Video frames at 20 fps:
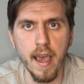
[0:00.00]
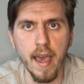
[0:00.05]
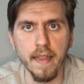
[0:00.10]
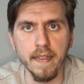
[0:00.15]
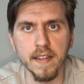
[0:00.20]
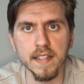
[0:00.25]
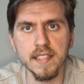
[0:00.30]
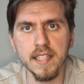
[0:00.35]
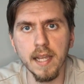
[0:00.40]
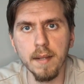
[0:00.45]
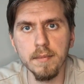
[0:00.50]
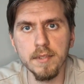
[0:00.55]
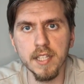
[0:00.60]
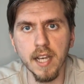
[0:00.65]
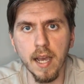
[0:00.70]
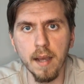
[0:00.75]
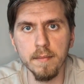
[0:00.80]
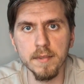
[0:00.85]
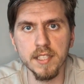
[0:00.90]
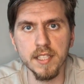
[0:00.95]
At the same
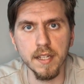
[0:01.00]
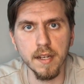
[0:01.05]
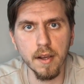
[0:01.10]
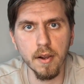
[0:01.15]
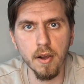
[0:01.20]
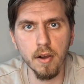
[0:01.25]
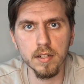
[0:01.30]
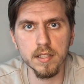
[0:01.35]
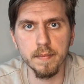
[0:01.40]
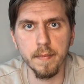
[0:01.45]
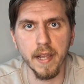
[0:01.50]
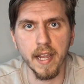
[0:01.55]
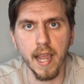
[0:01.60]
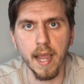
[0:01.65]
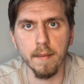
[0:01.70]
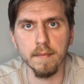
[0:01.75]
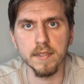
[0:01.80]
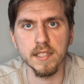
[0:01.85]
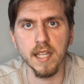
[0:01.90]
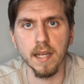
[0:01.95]
time, synagogues
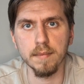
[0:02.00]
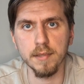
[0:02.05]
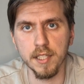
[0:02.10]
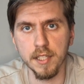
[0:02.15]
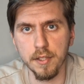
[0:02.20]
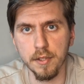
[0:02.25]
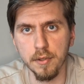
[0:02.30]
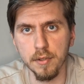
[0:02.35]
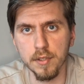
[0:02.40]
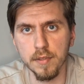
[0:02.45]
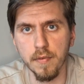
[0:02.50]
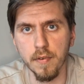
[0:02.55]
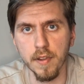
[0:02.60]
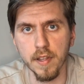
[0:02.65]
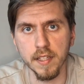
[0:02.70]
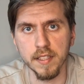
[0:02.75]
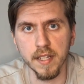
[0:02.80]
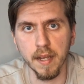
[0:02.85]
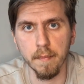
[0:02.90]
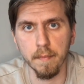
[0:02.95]
became substitutes for
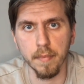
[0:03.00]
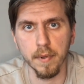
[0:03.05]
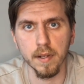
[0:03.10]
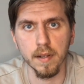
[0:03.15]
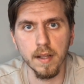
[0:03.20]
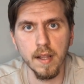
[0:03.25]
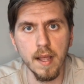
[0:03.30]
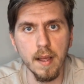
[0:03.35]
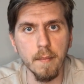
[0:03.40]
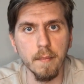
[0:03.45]
the temple,